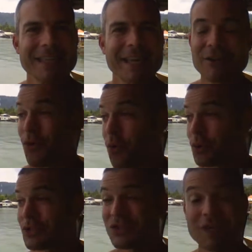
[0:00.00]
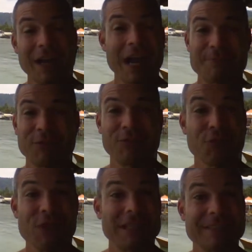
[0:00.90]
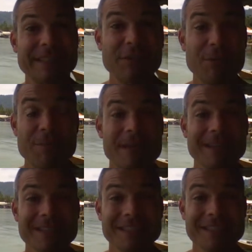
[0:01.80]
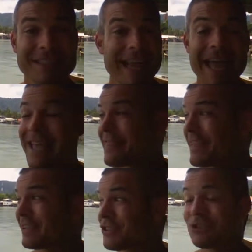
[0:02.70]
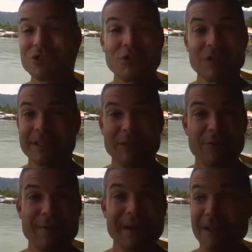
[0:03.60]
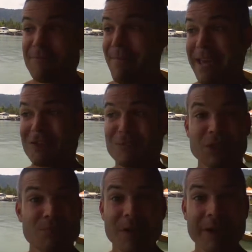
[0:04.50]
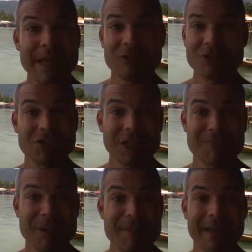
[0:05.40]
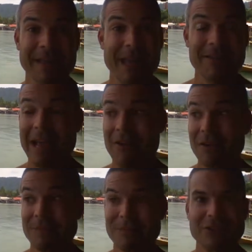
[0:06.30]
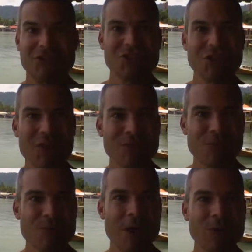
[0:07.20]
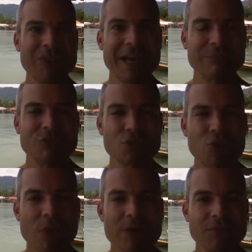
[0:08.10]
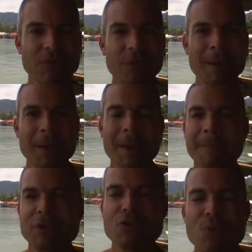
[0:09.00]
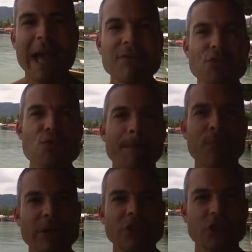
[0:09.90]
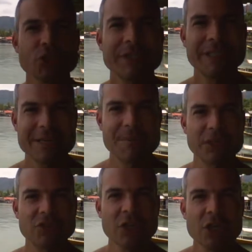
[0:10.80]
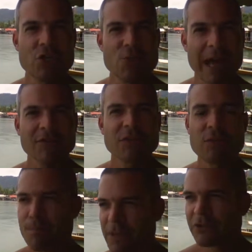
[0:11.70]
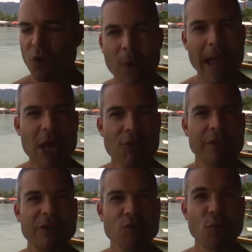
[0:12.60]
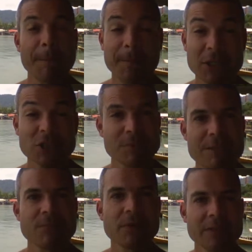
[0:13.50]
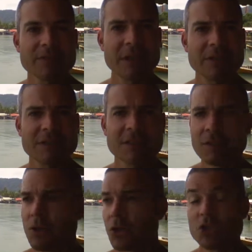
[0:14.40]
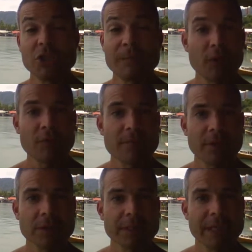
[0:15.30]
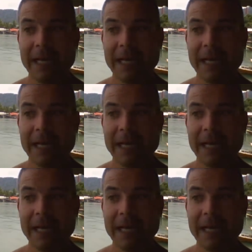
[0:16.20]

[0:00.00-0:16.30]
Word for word: And of course, I'm as free as I've ever been, and things are as good as they've ever been. I've made as much money. I was just checking my bank account now, and I'm like stunned from where I was at. I'm so grateful. But you have to embrace your demons. You have to be so angry that you want to punch people in the face or jump off a building.